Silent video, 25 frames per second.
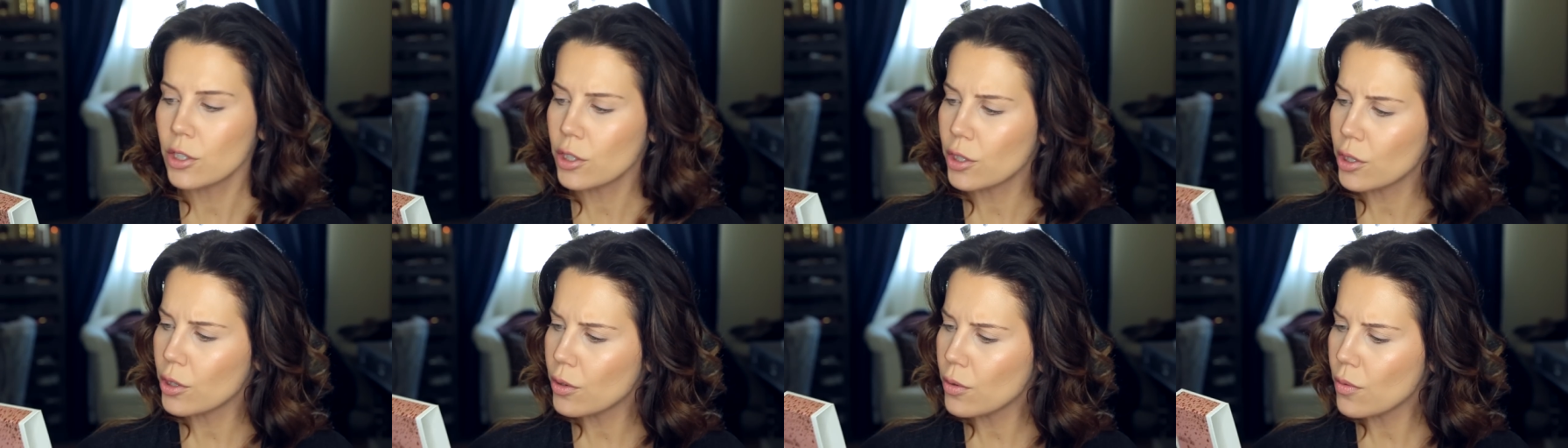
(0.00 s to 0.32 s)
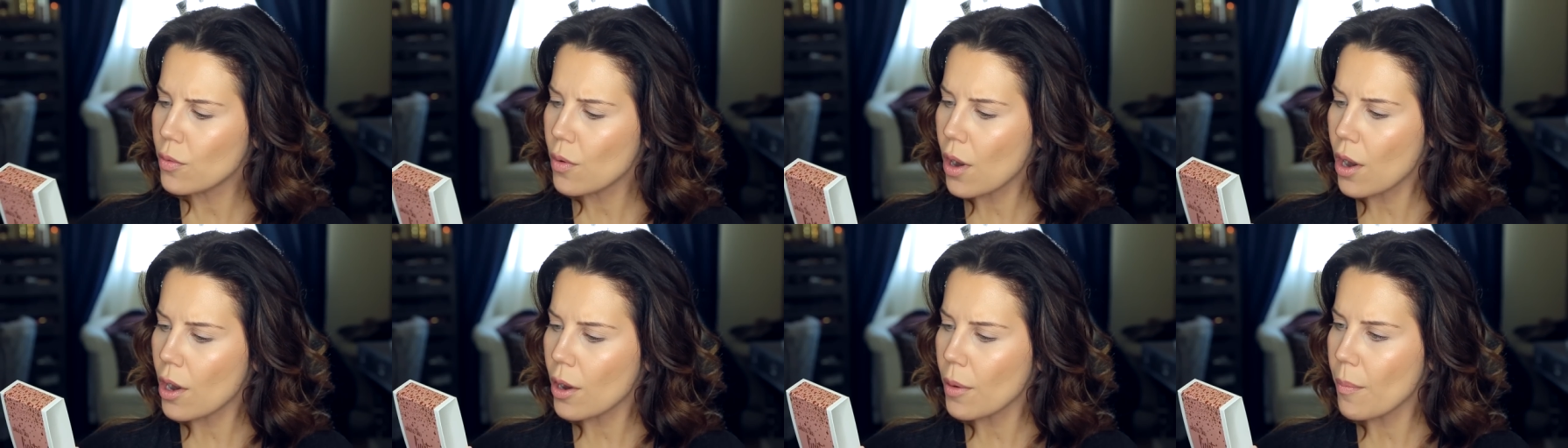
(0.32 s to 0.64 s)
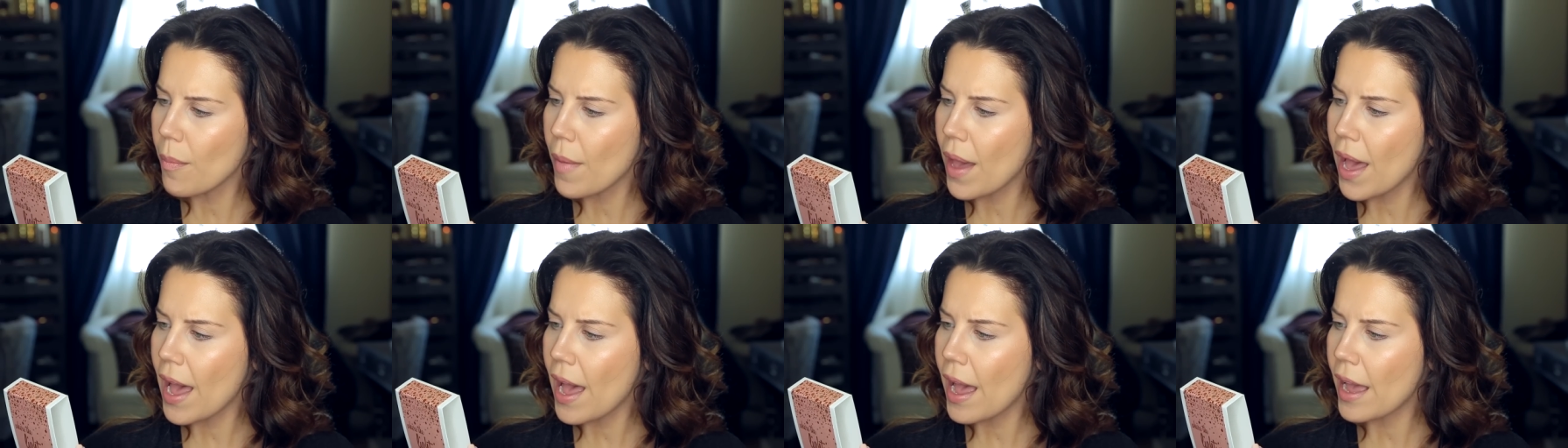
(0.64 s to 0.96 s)
Two are
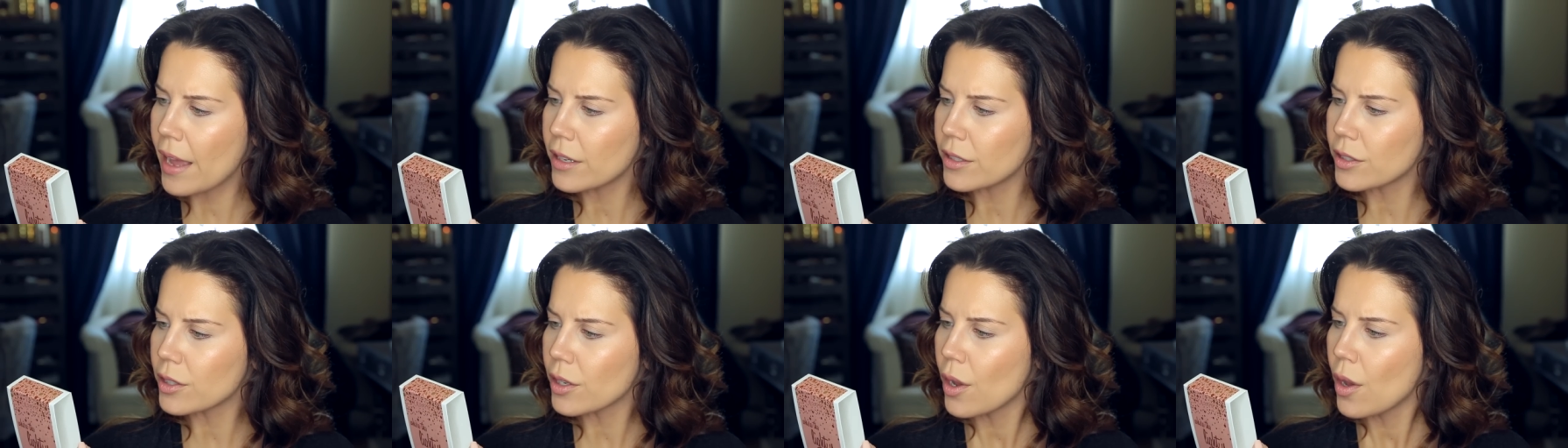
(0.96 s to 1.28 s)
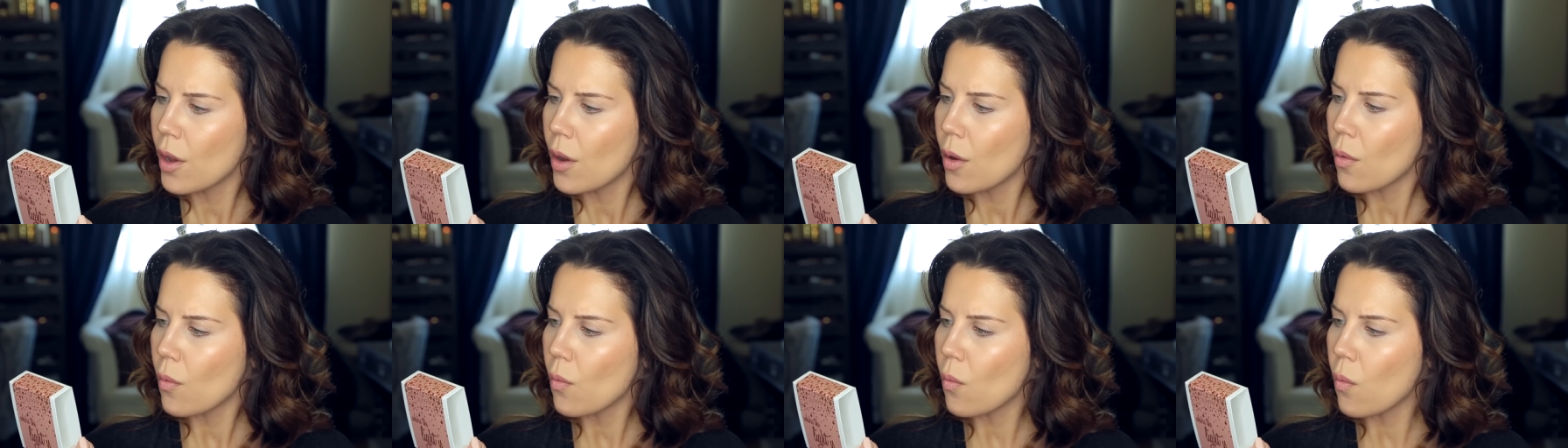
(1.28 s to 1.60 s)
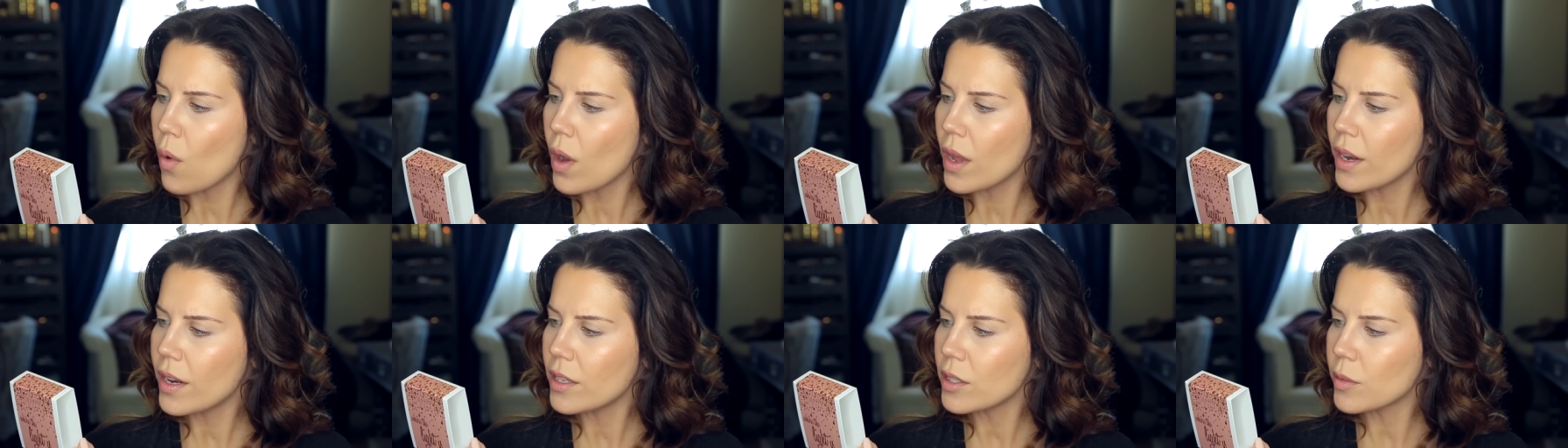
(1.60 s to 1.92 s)
matte,
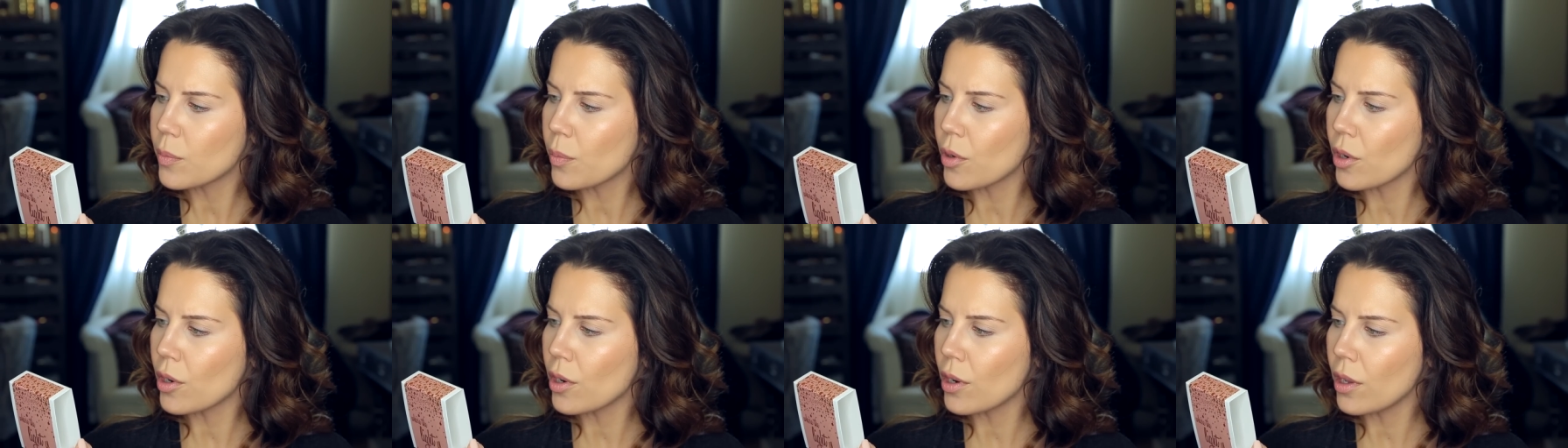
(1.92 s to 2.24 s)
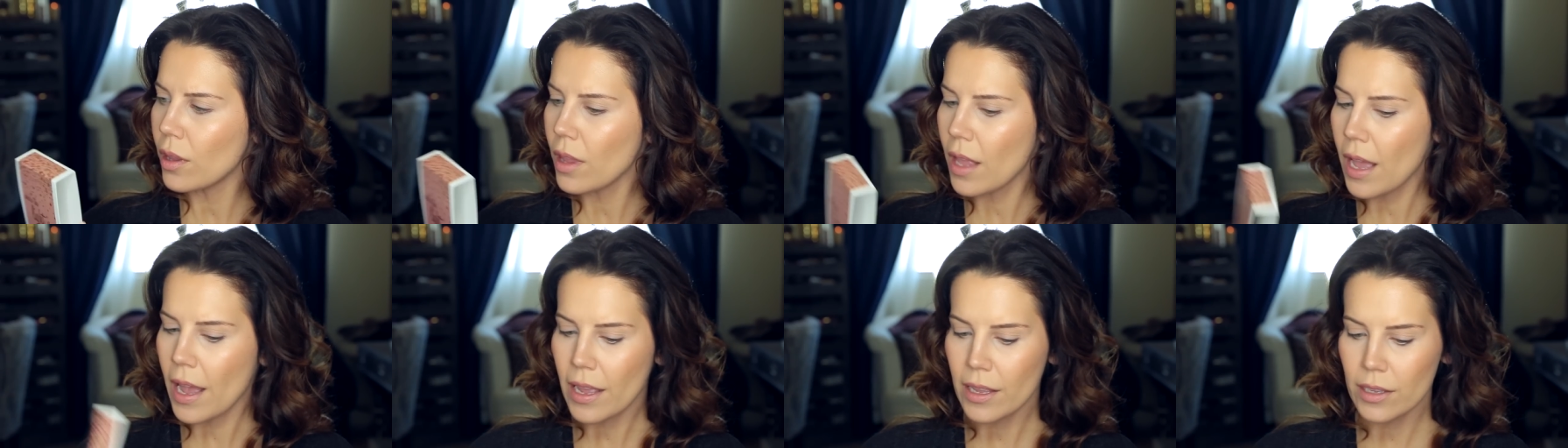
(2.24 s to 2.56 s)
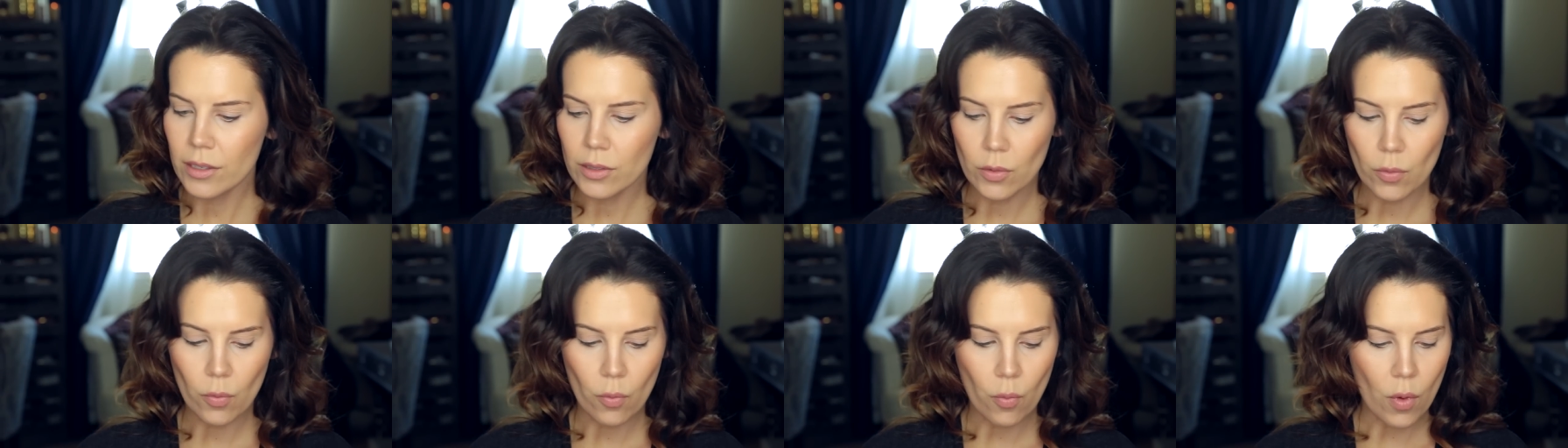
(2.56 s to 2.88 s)
one is
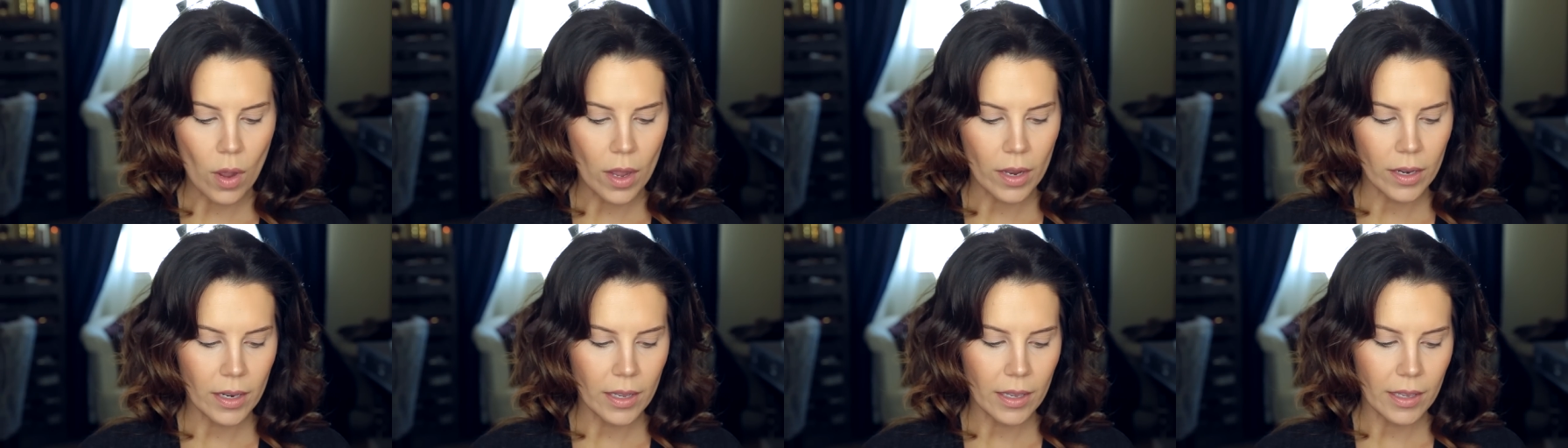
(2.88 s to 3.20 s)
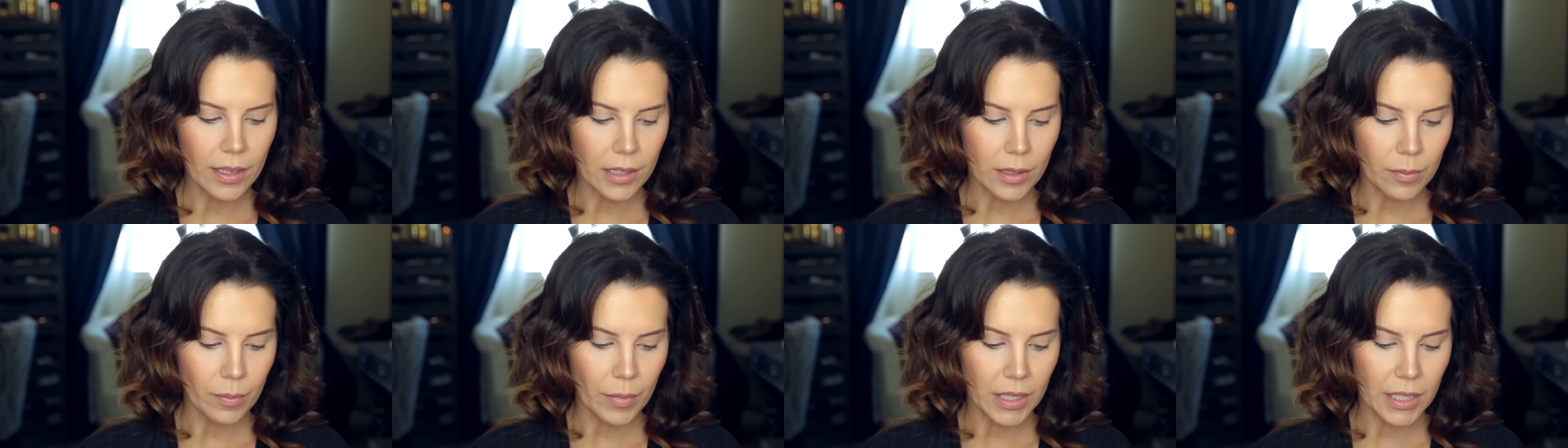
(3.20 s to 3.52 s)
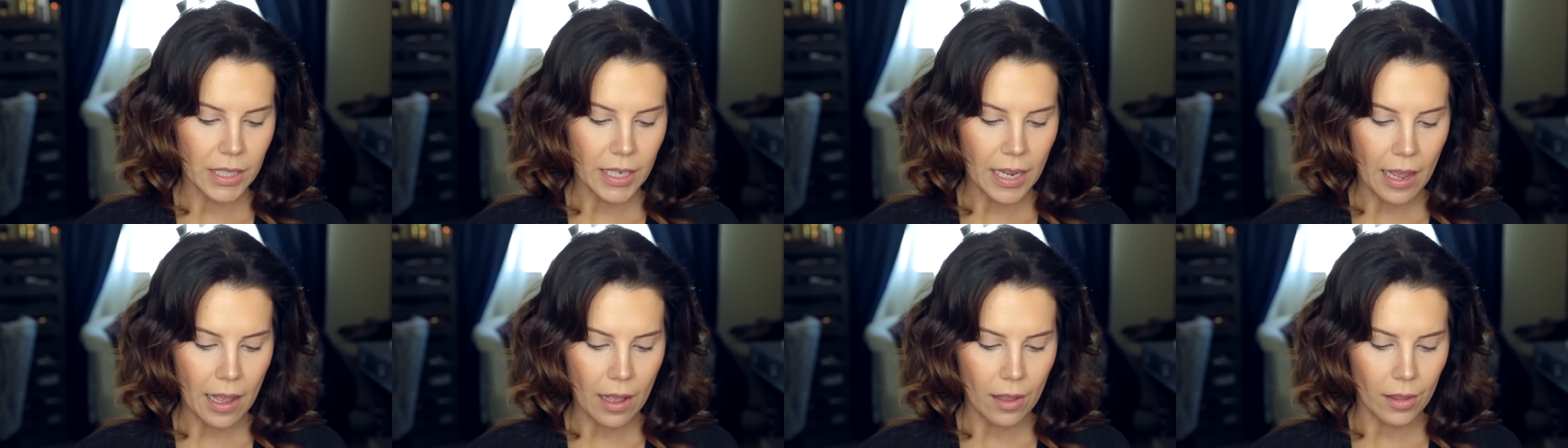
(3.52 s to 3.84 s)
pearlized, one is
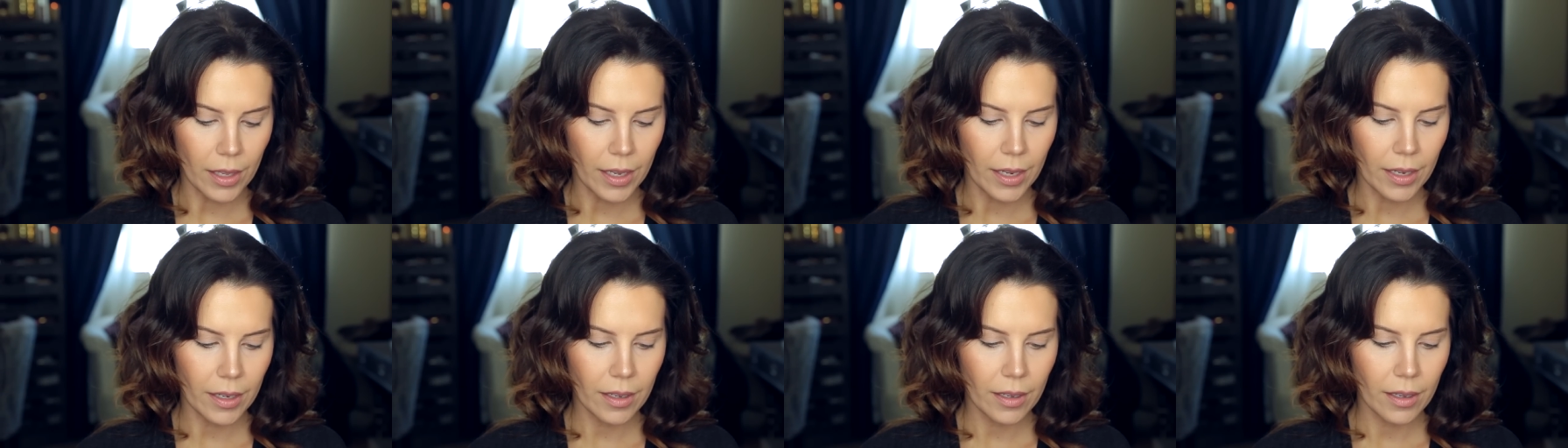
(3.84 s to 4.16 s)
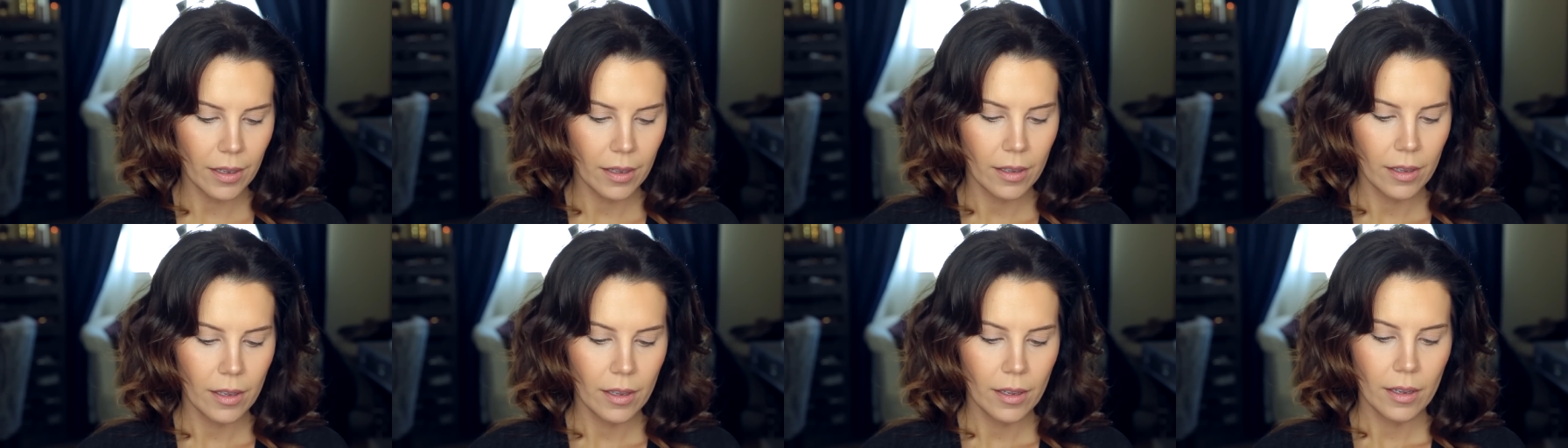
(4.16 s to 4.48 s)
metallic.